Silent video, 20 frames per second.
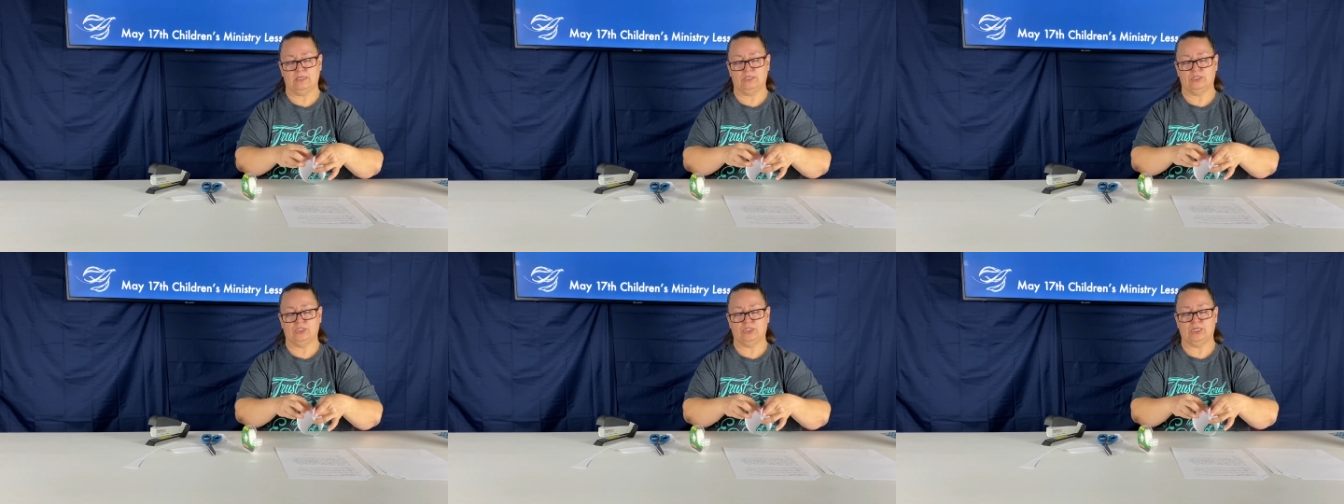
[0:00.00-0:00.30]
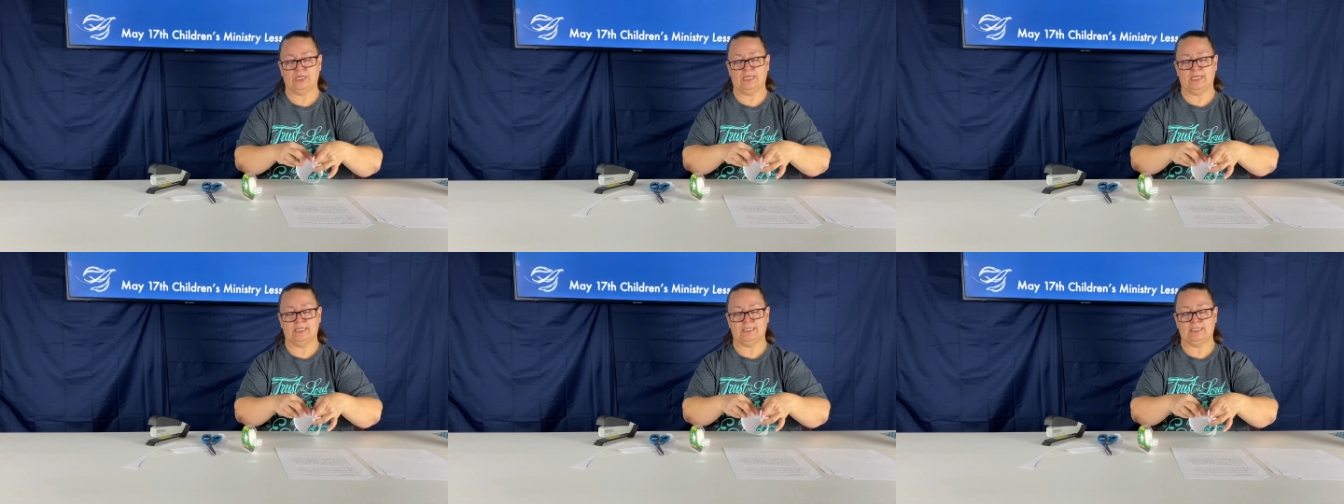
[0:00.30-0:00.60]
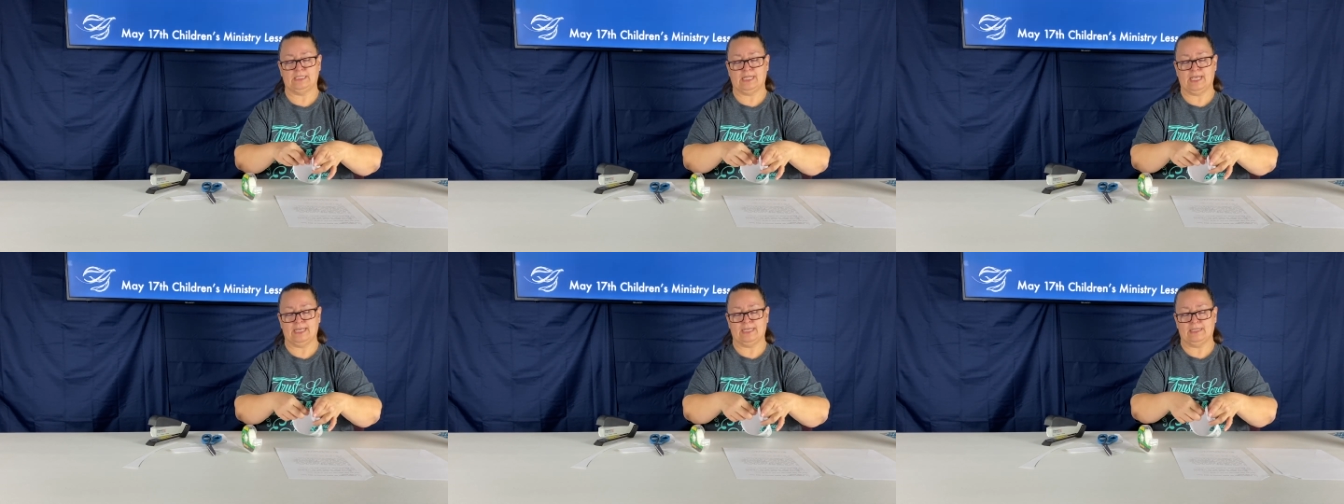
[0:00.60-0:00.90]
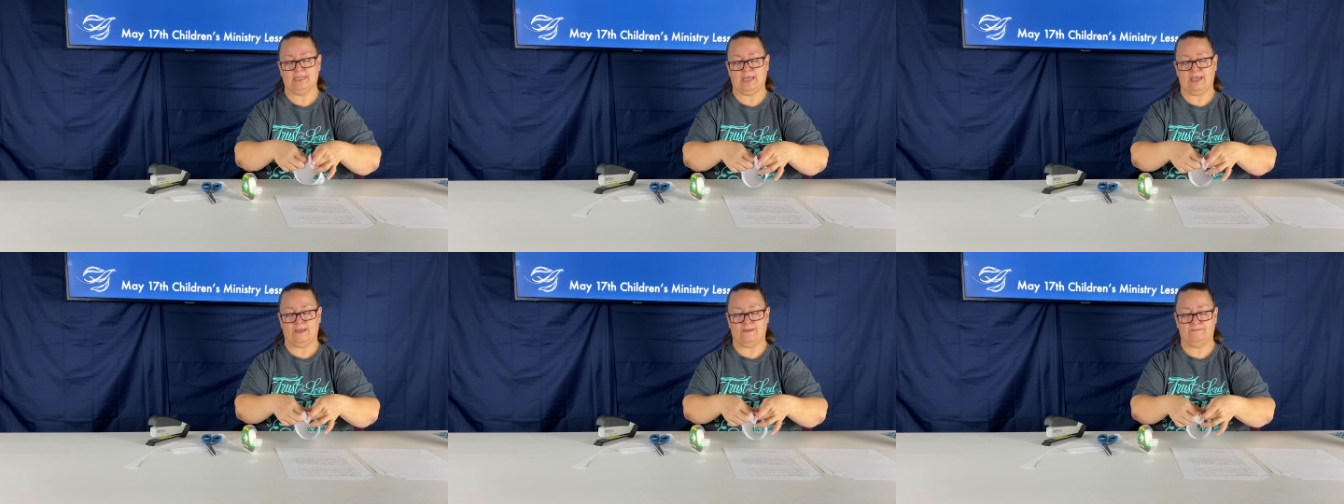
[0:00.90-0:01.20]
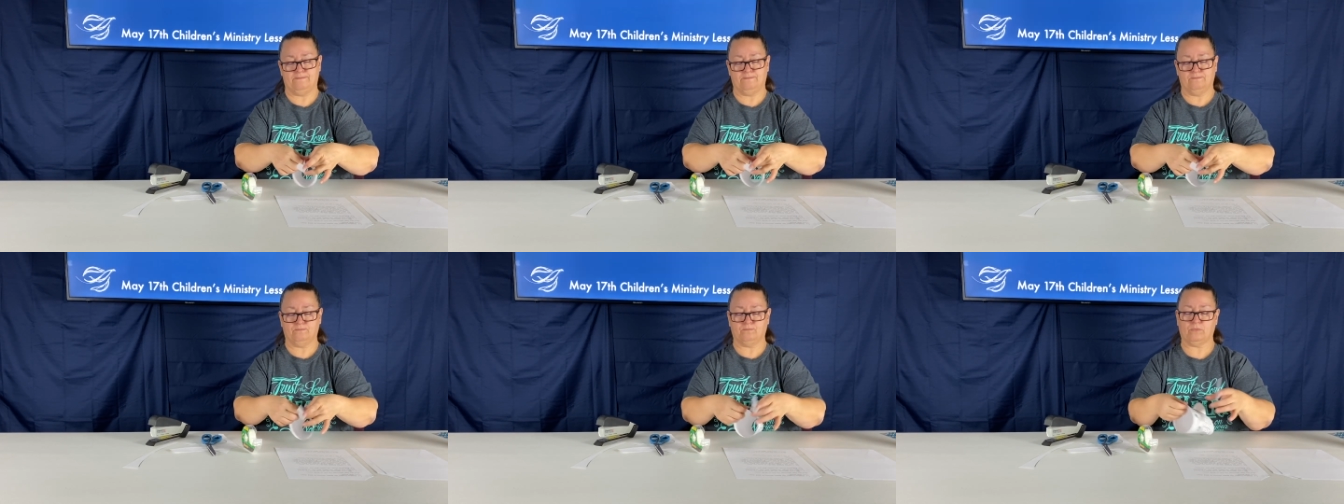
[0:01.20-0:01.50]
Just like that.
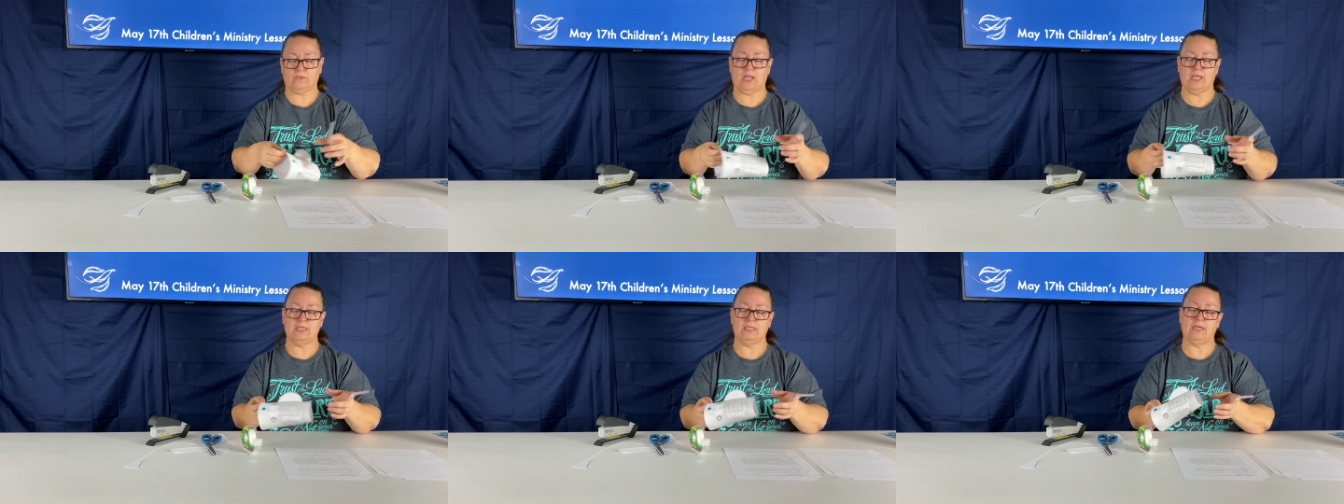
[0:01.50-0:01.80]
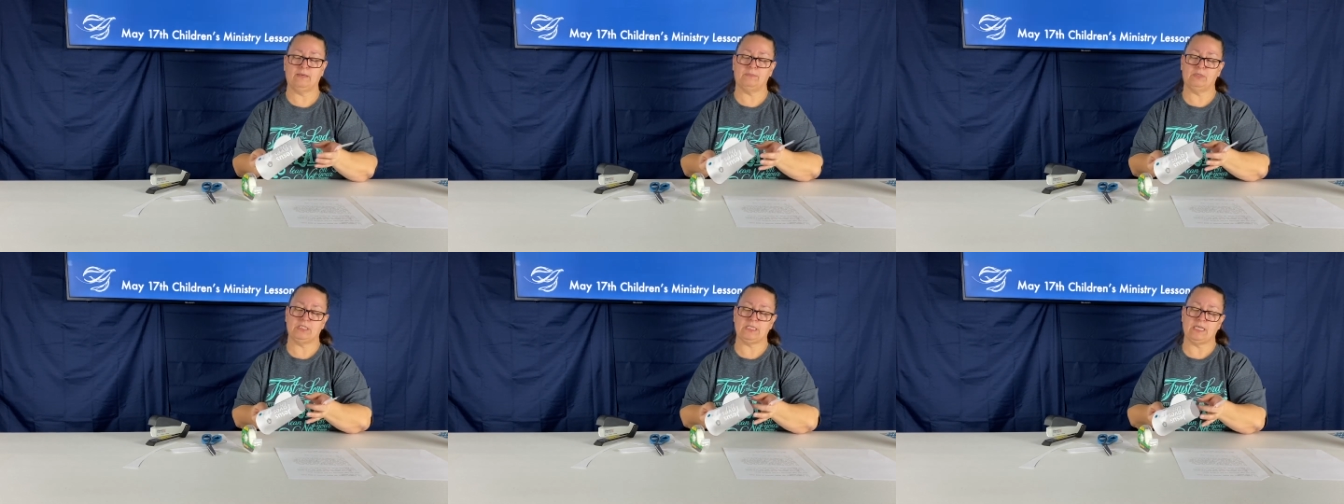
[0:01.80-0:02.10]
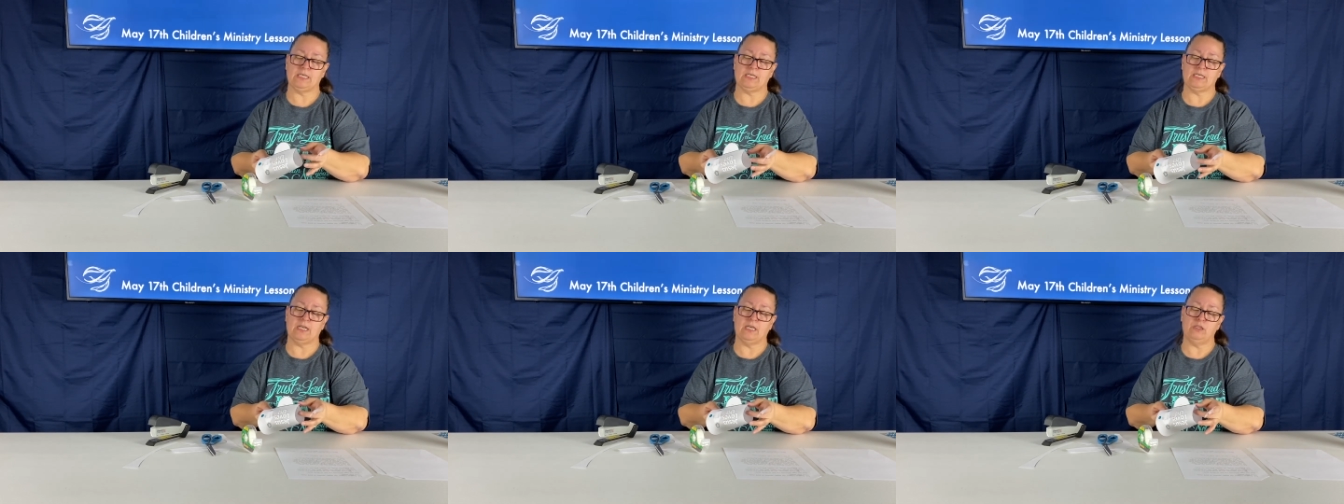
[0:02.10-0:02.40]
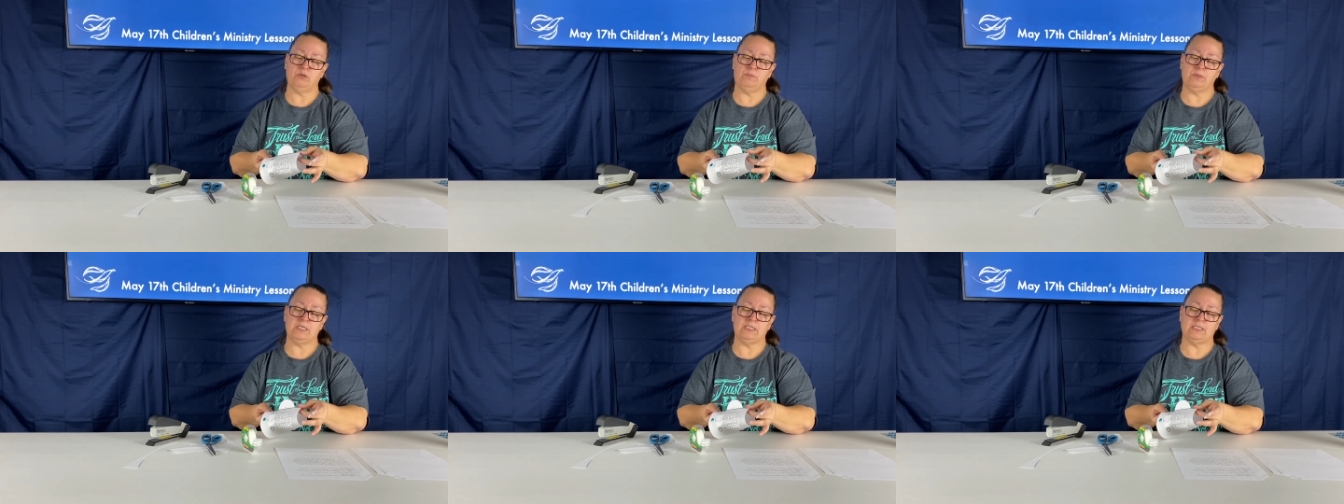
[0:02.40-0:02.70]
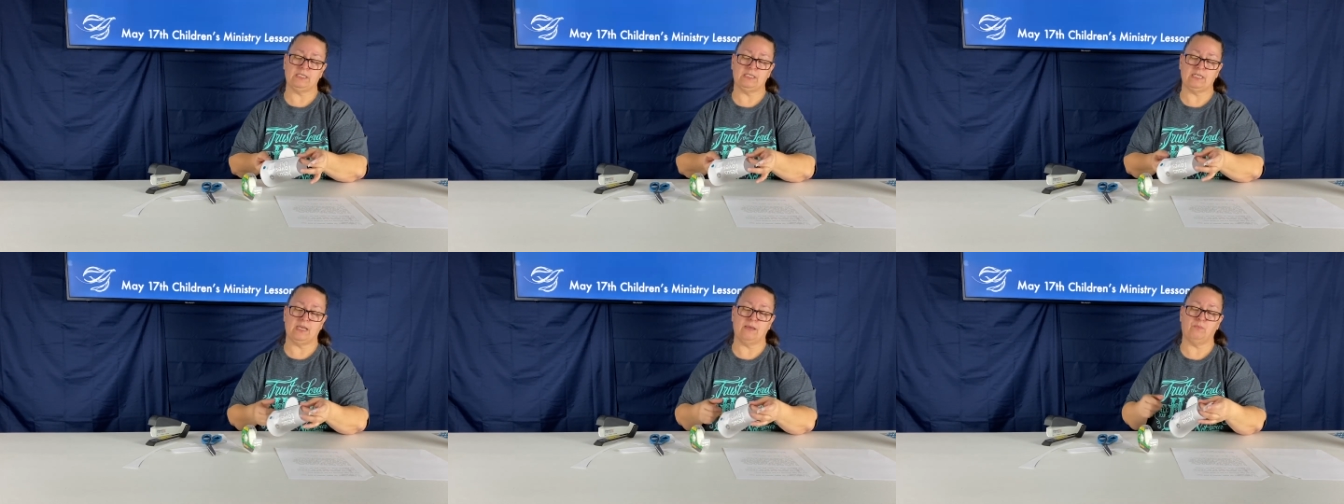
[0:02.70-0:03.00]
And then I'm gonna take another piece
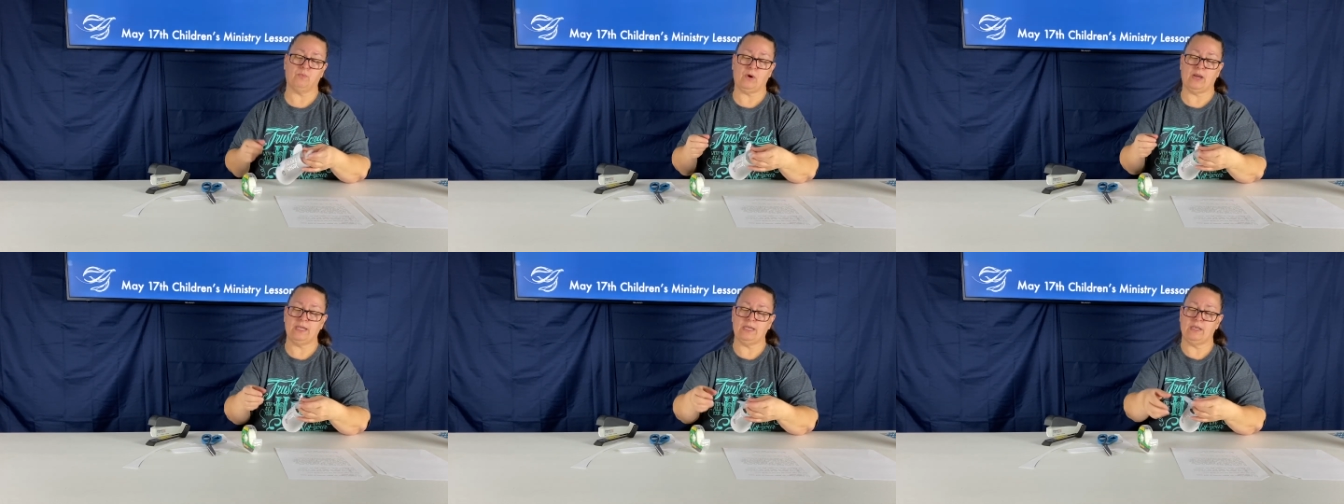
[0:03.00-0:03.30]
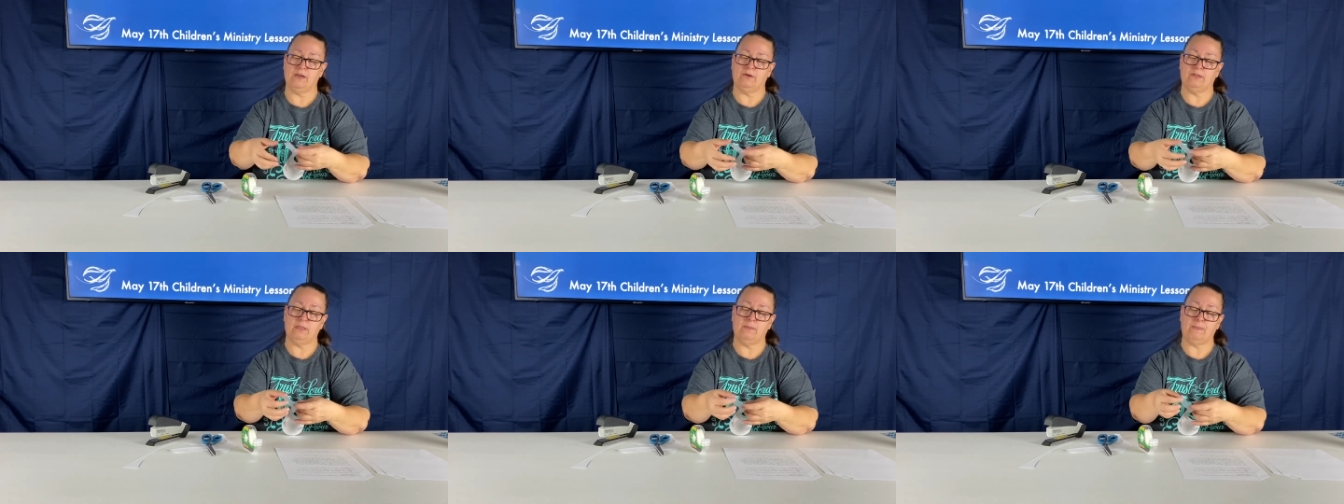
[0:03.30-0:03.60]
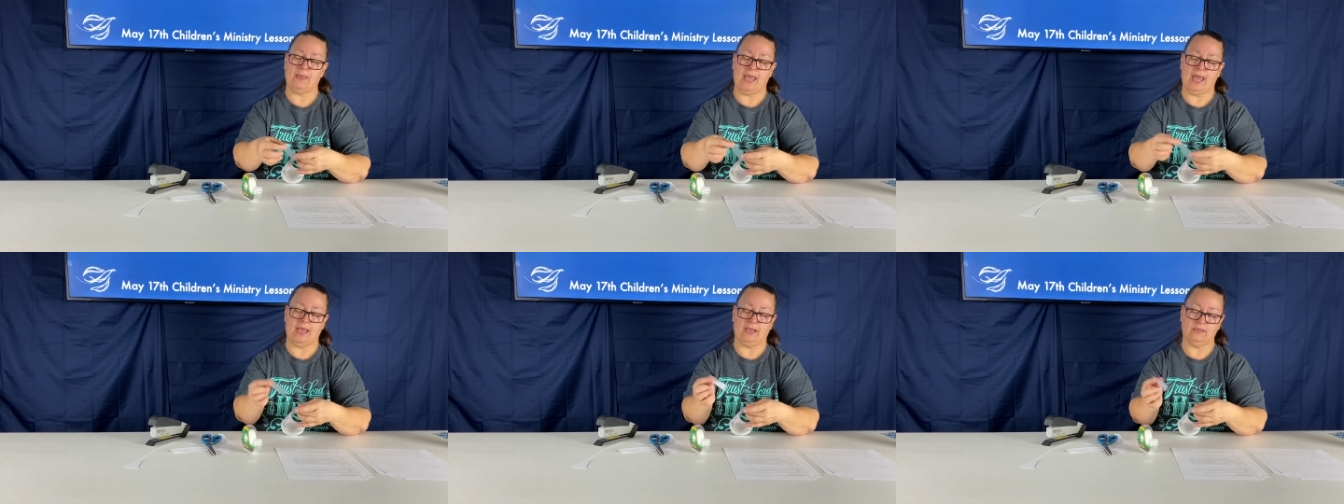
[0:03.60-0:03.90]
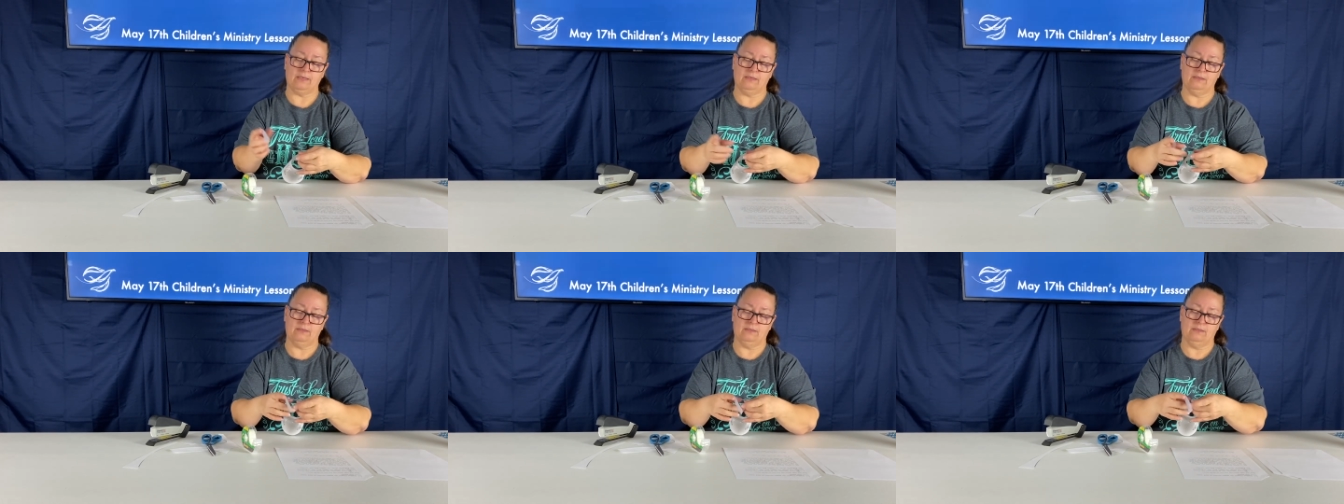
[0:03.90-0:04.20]
of tape right here at the back